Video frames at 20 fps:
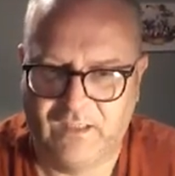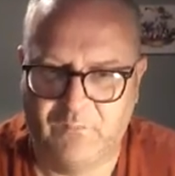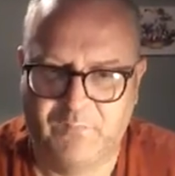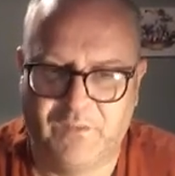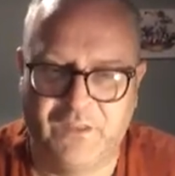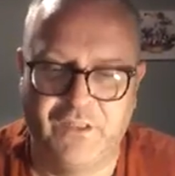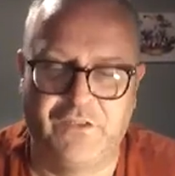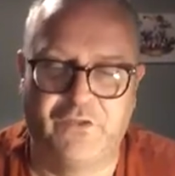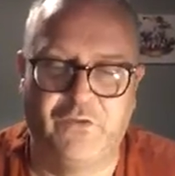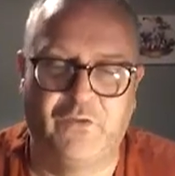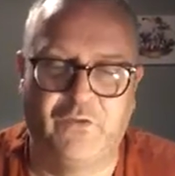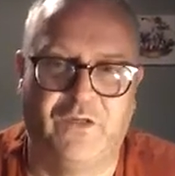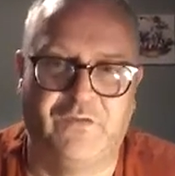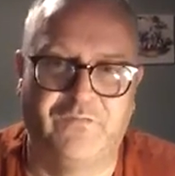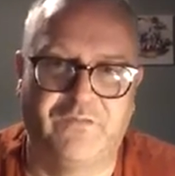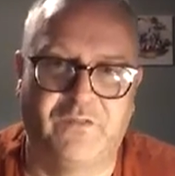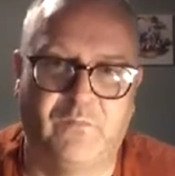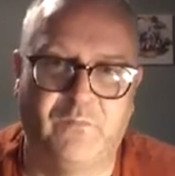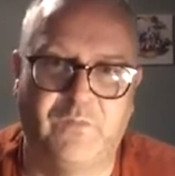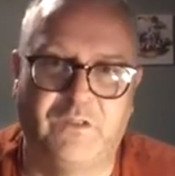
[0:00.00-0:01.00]
I'm pretty sure
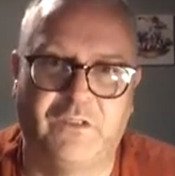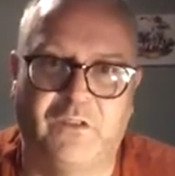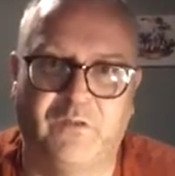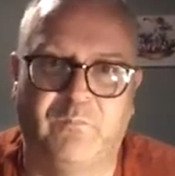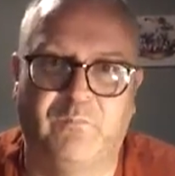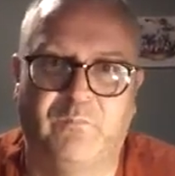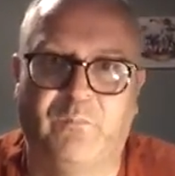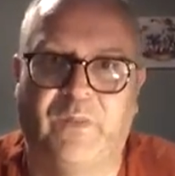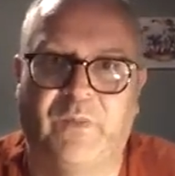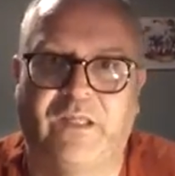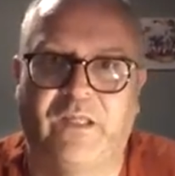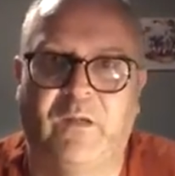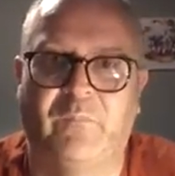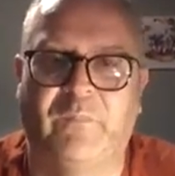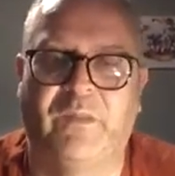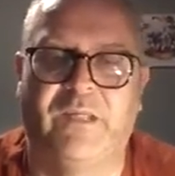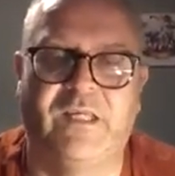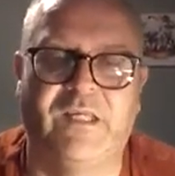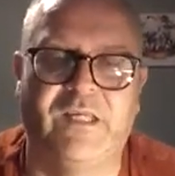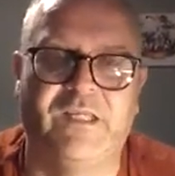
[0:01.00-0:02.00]
if someone could bring
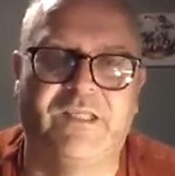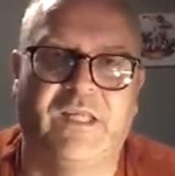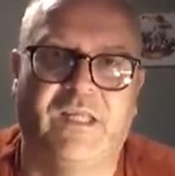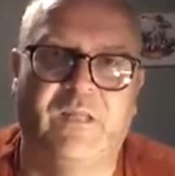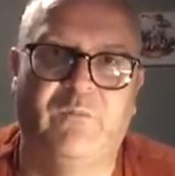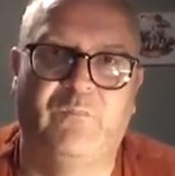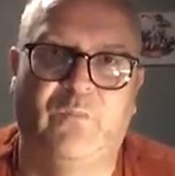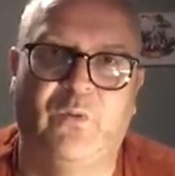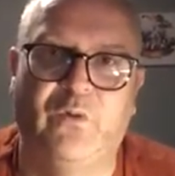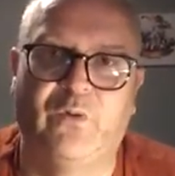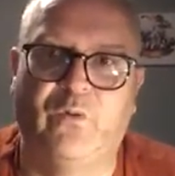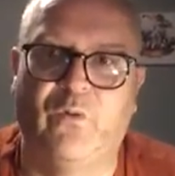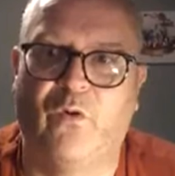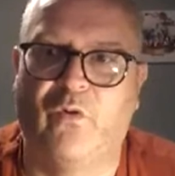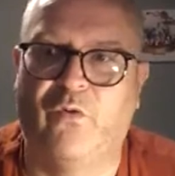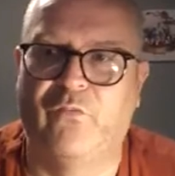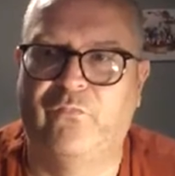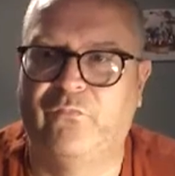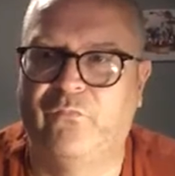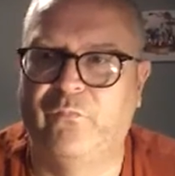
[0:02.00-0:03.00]
up an A to Z book
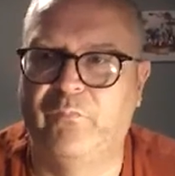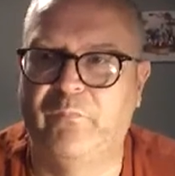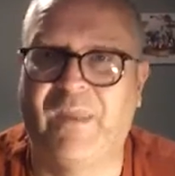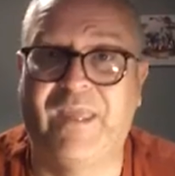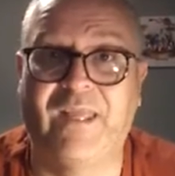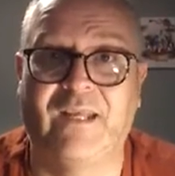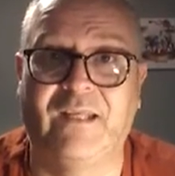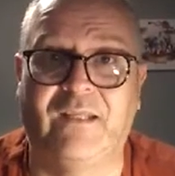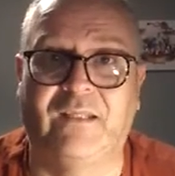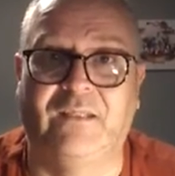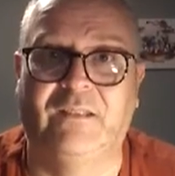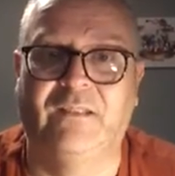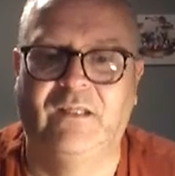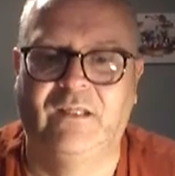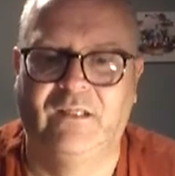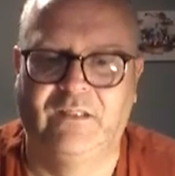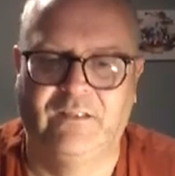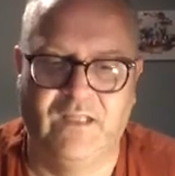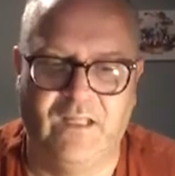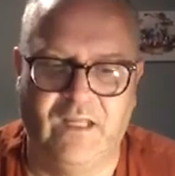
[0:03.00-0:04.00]
of parenting,
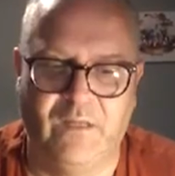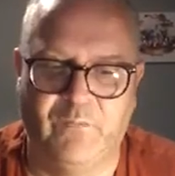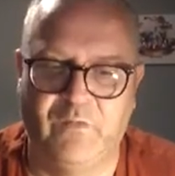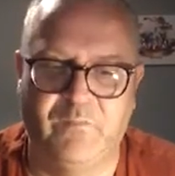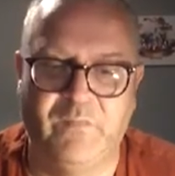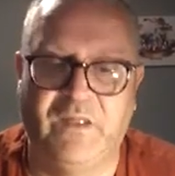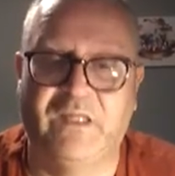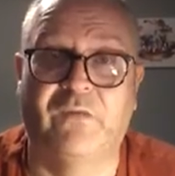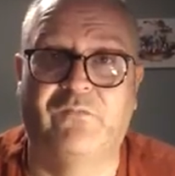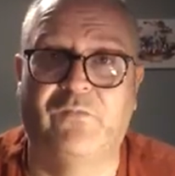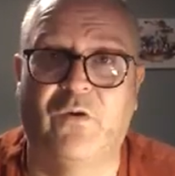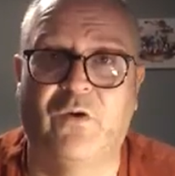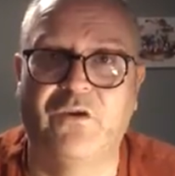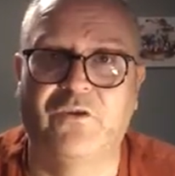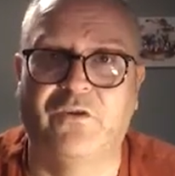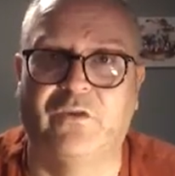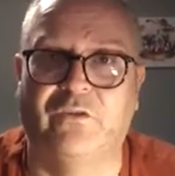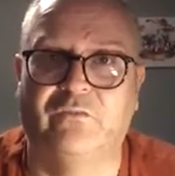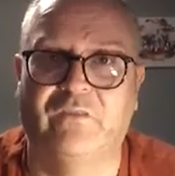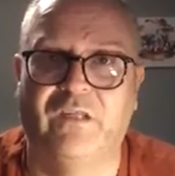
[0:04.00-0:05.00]
that it would make a
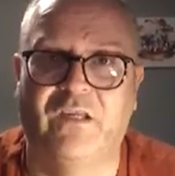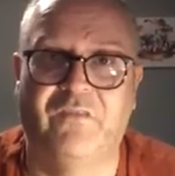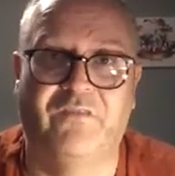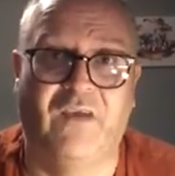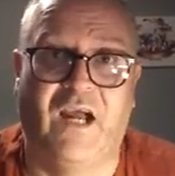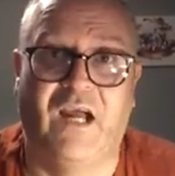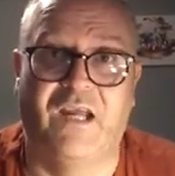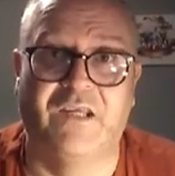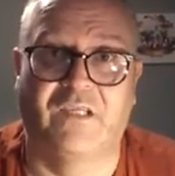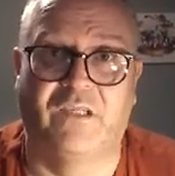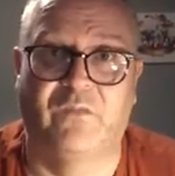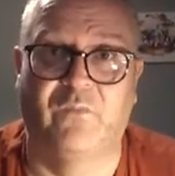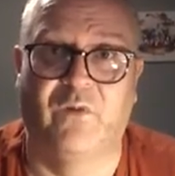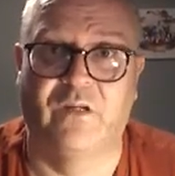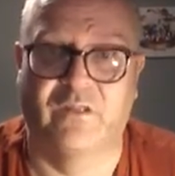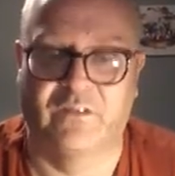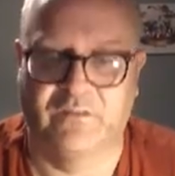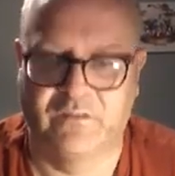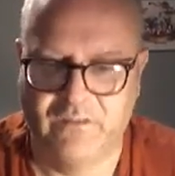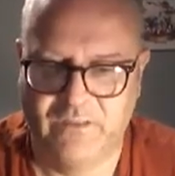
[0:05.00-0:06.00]
fortune if it actually
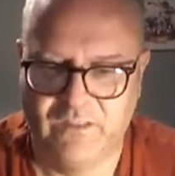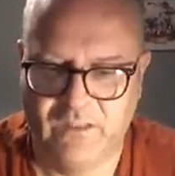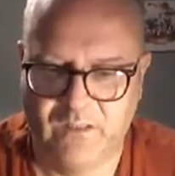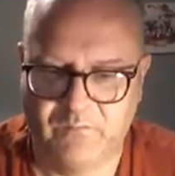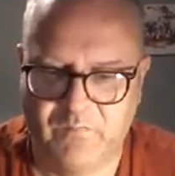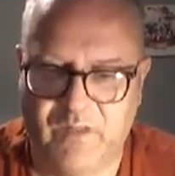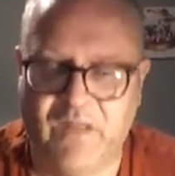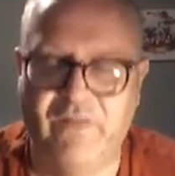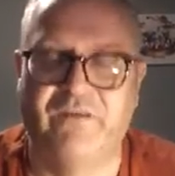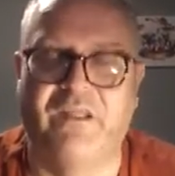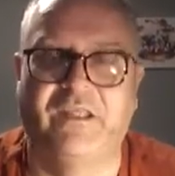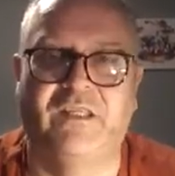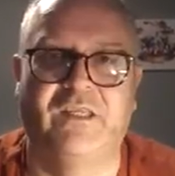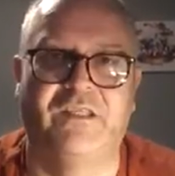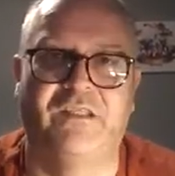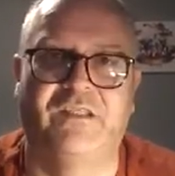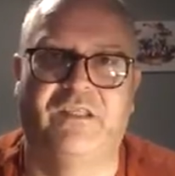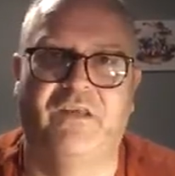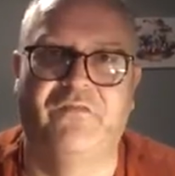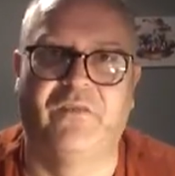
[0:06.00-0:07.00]
worked. But every
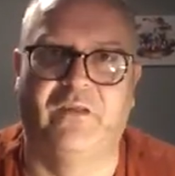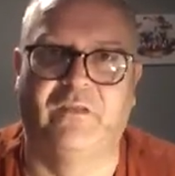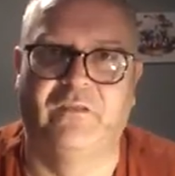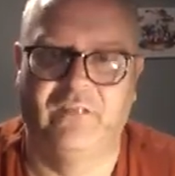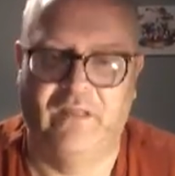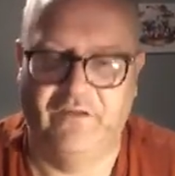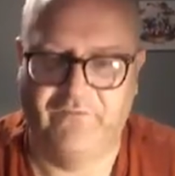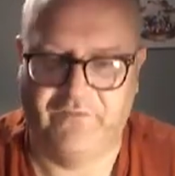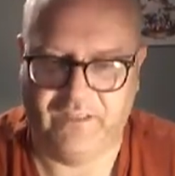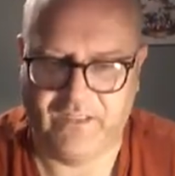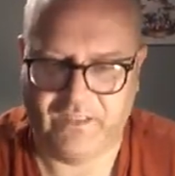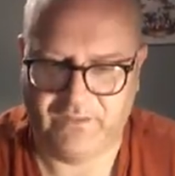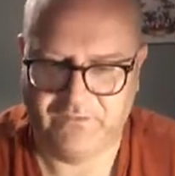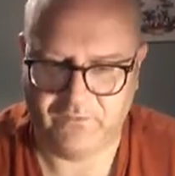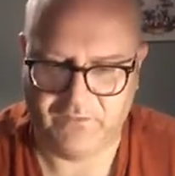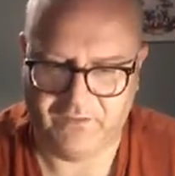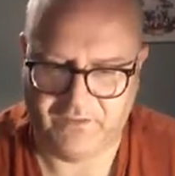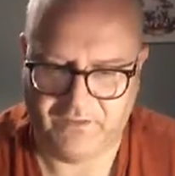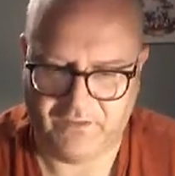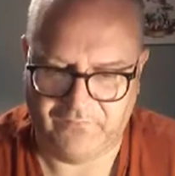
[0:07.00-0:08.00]
kid's different. Every
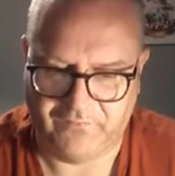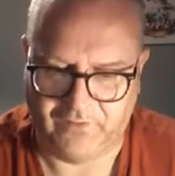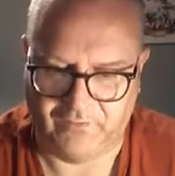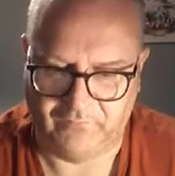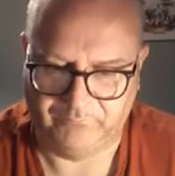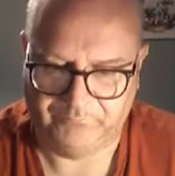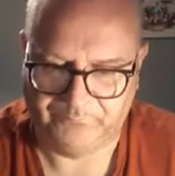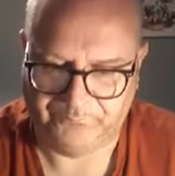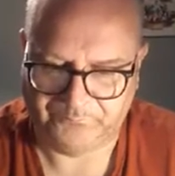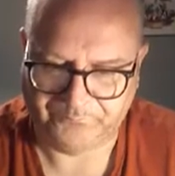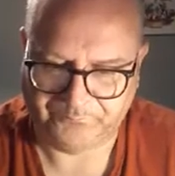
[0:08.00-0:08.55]
adult's different.